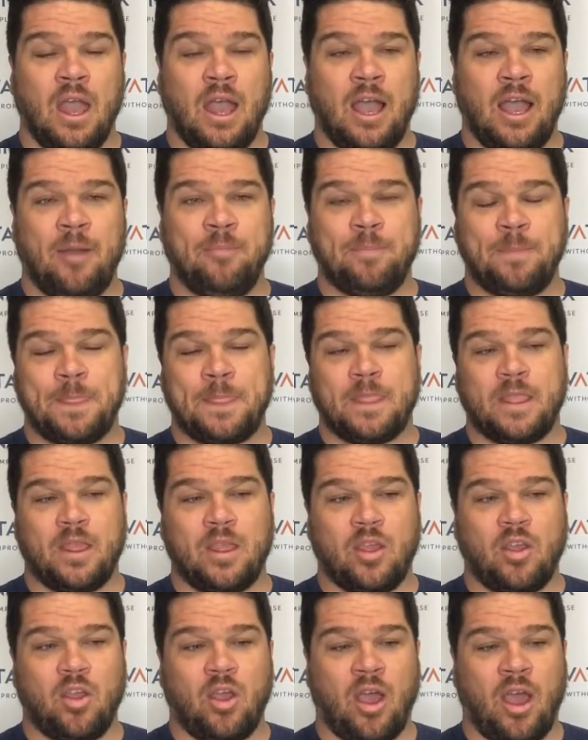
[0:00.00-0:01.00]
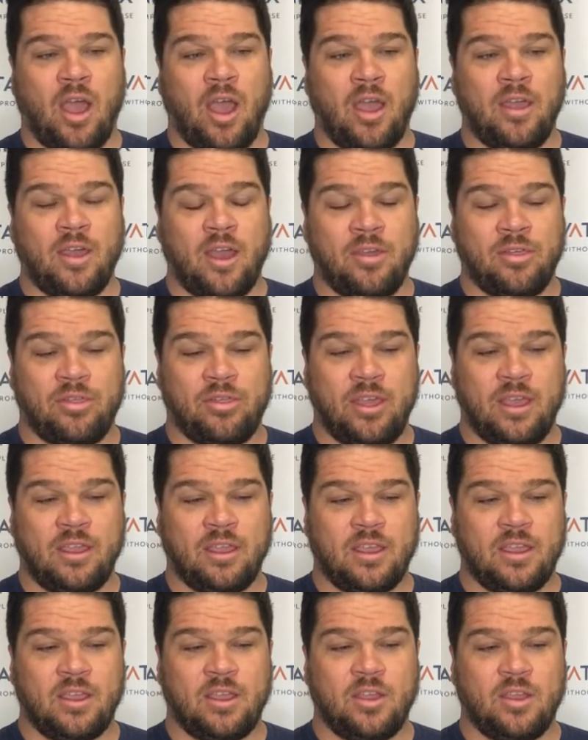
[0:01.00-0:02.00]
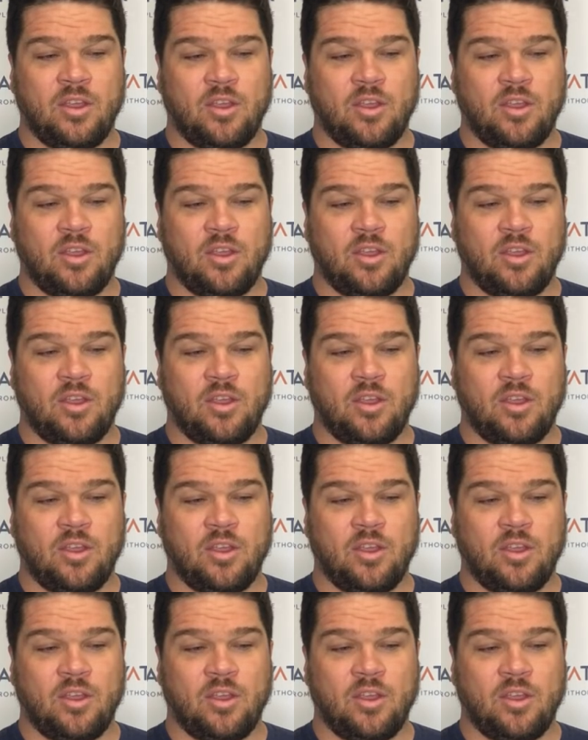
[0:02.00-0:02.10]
Um, I, I think